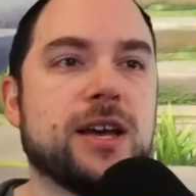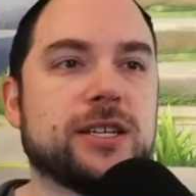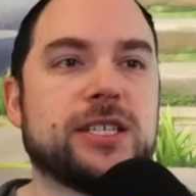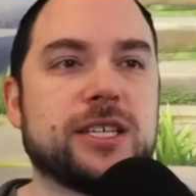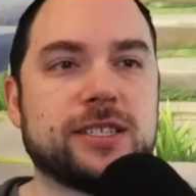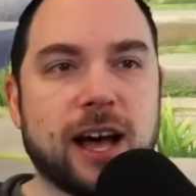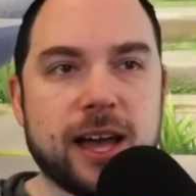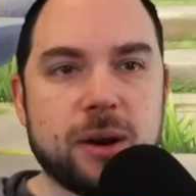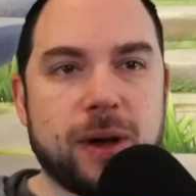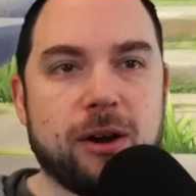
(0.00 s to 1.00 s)
is a
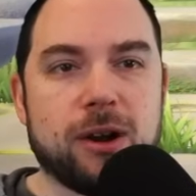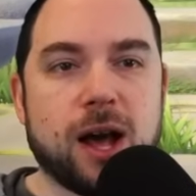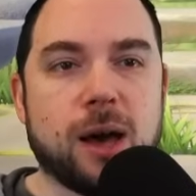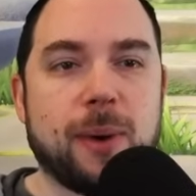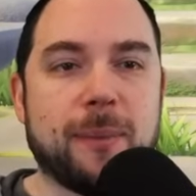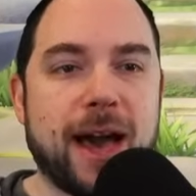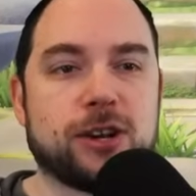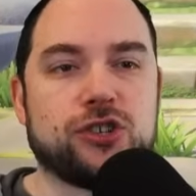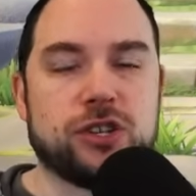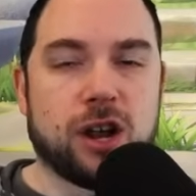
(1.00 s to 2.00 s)
design paradigm I'm
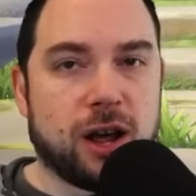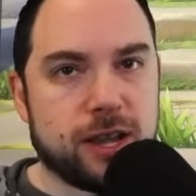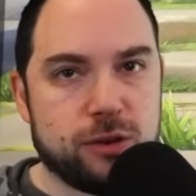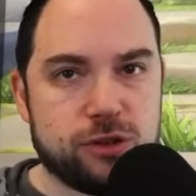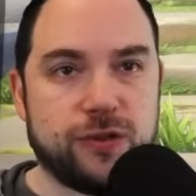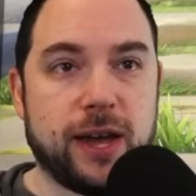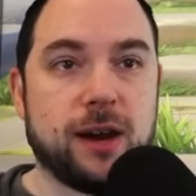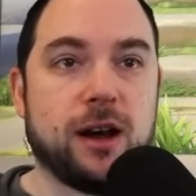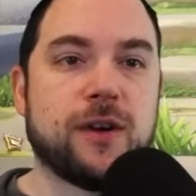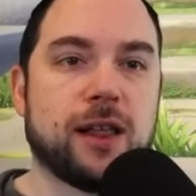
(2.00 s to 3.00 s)
actually not a huge
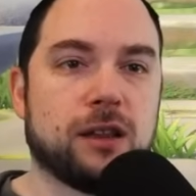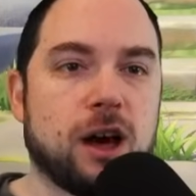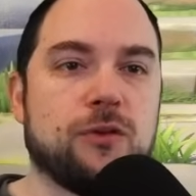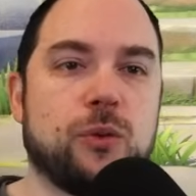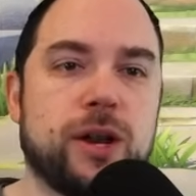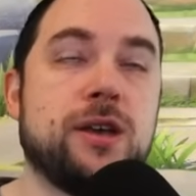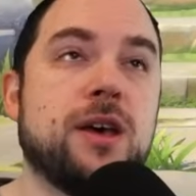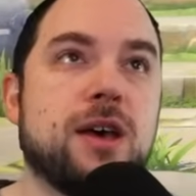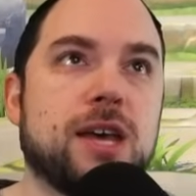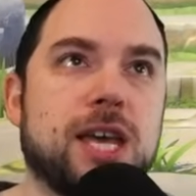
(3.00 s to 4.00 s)
fan of. I love when
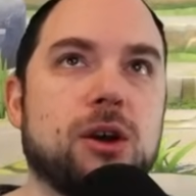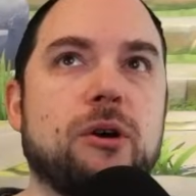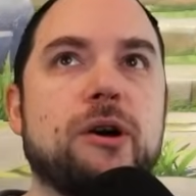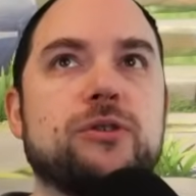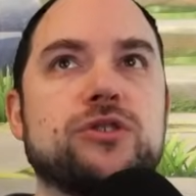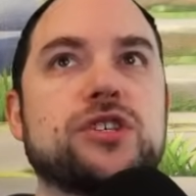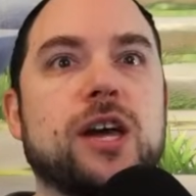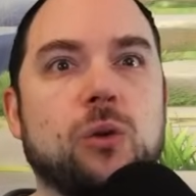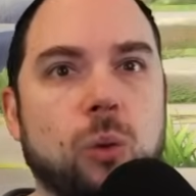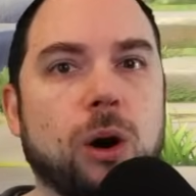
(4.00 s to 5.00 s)
heroes
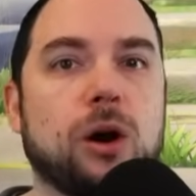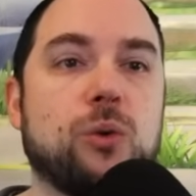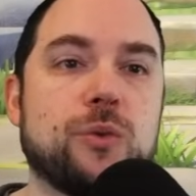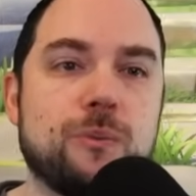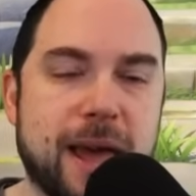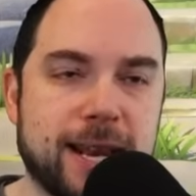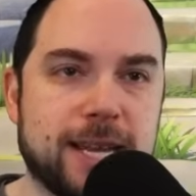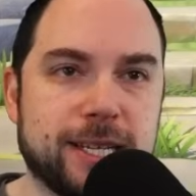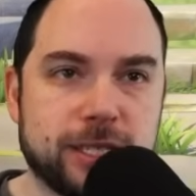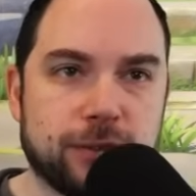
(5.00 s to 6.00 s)
can work with
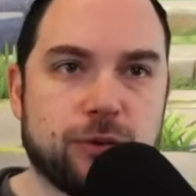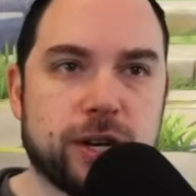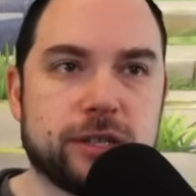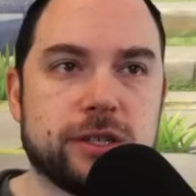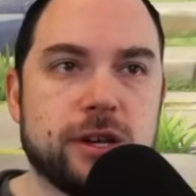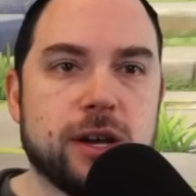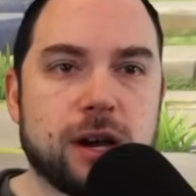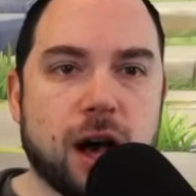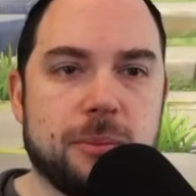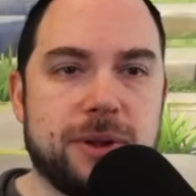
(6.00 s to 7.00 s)
many different
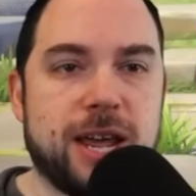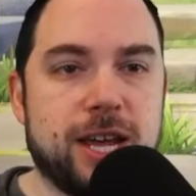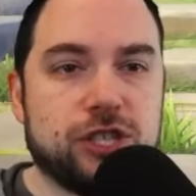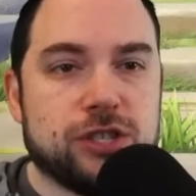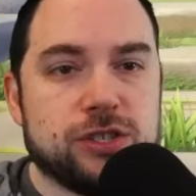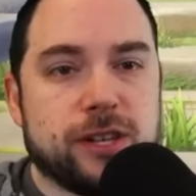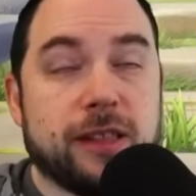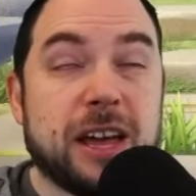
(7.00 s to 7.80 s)
combinations and,